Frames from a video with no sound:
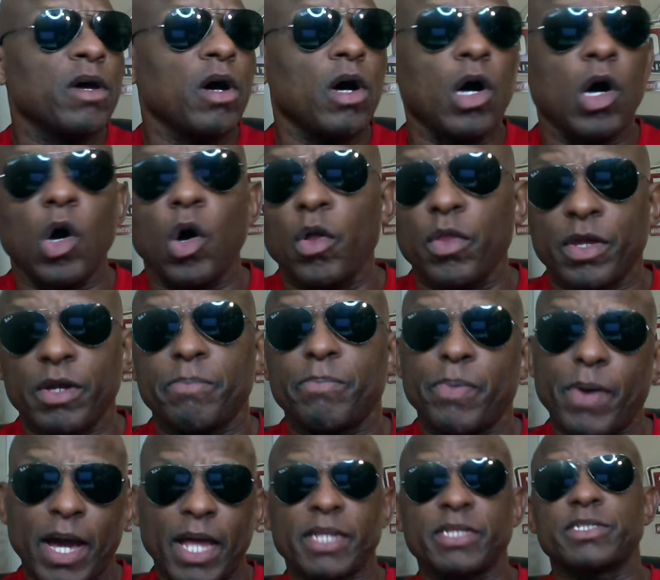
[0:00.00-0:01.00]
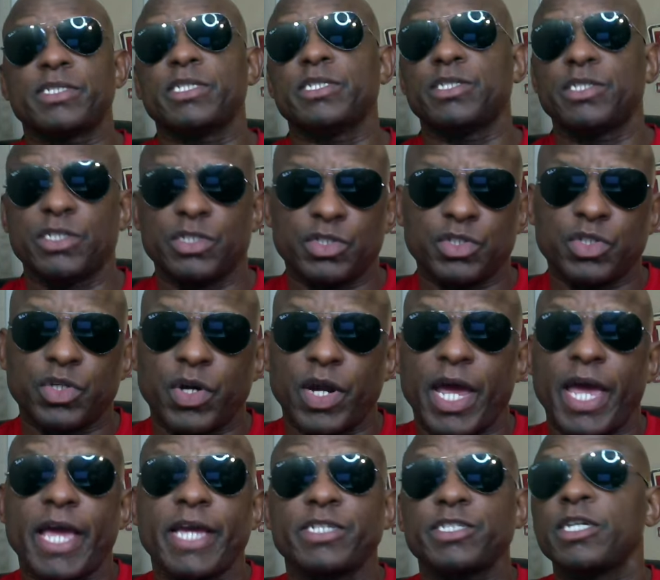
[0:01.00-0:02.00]
all their policies is
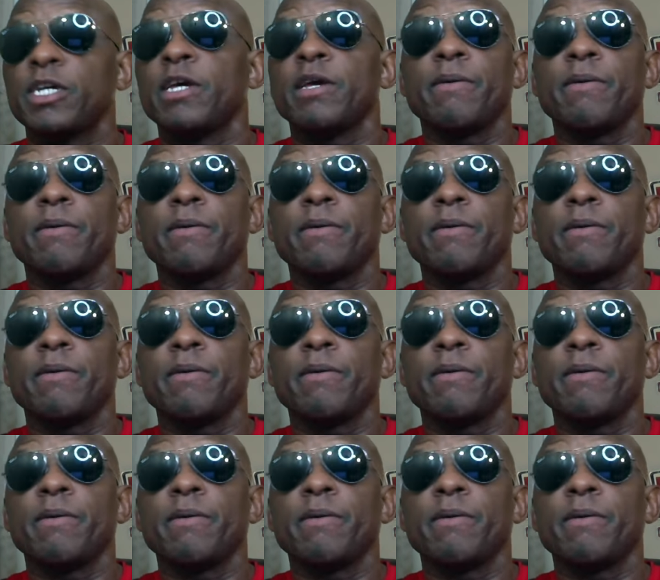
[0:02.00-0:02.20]
trash,